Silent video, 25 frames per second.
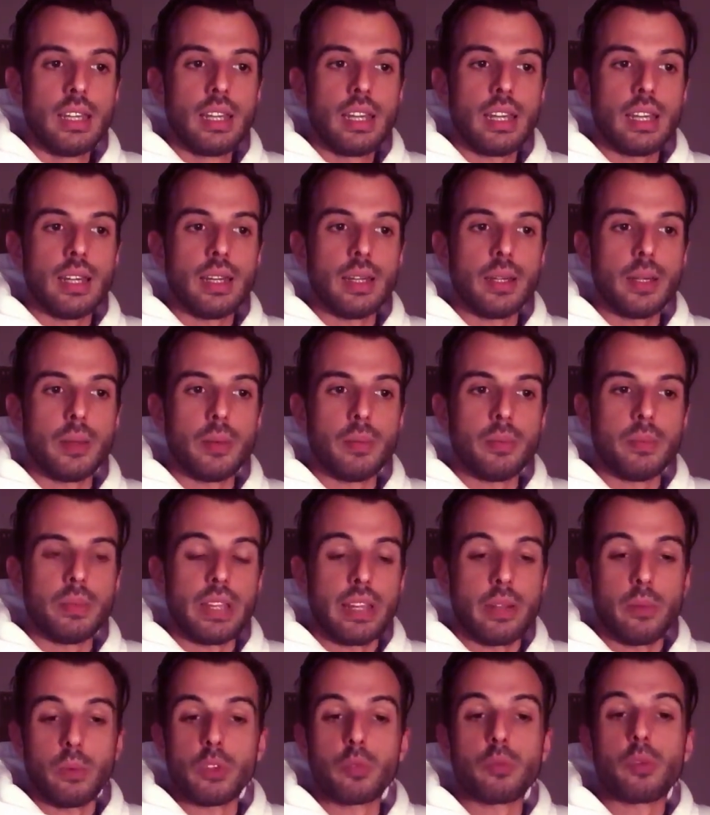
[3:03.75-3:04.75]

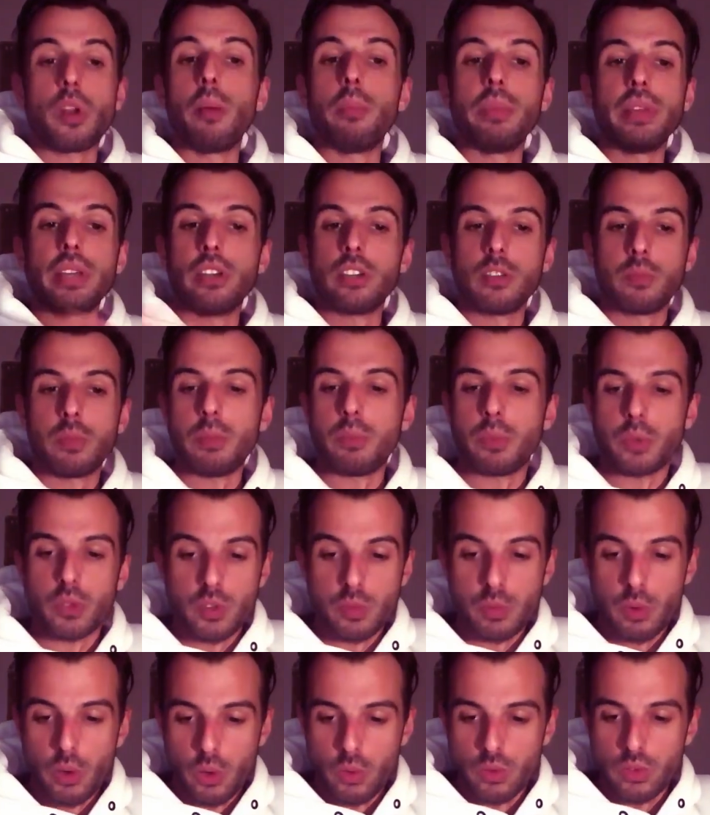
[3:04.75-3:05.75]
That it was probably going to be
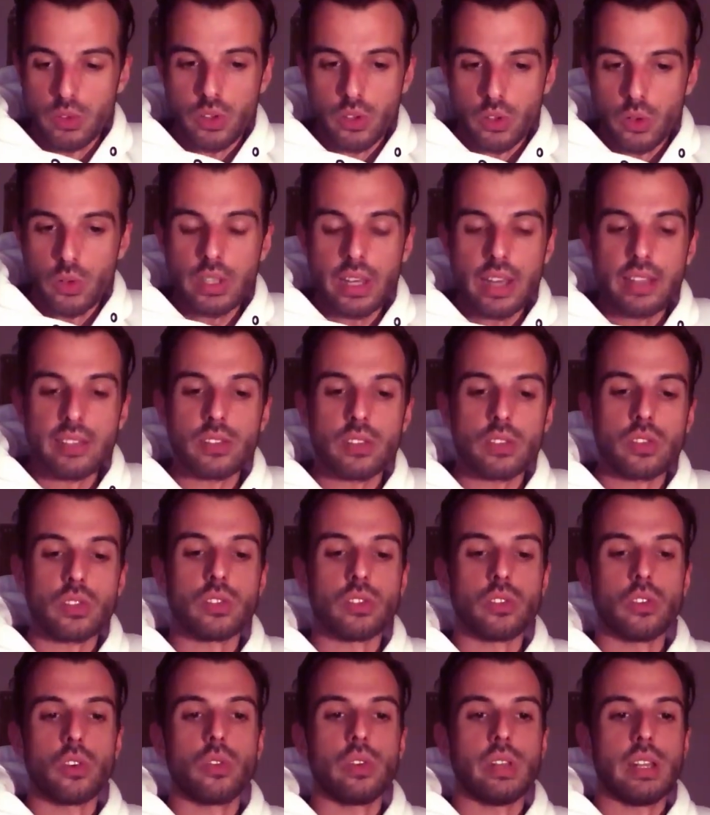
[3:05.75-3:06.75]
postponed. That's the
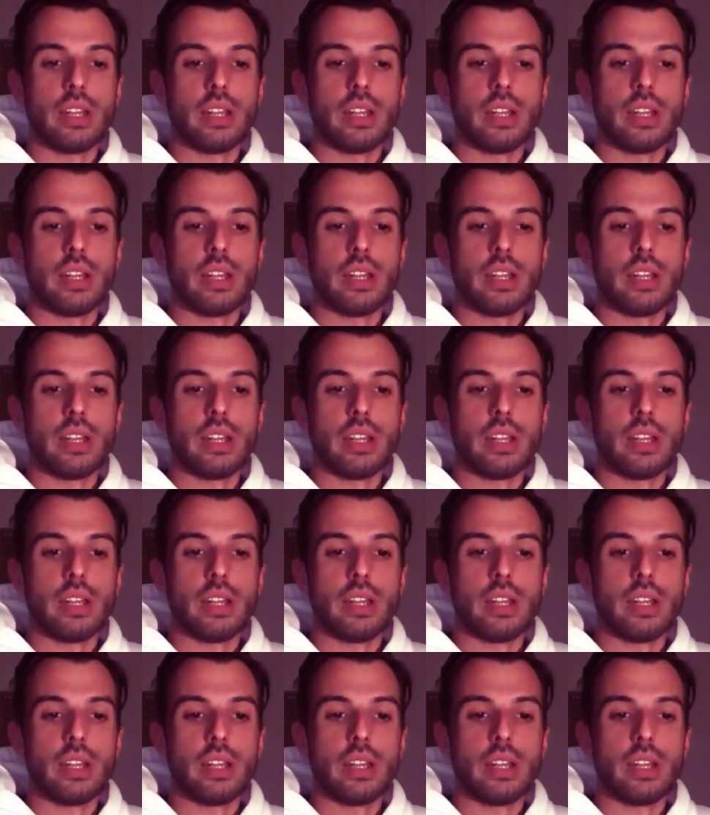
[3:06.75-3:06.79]
story.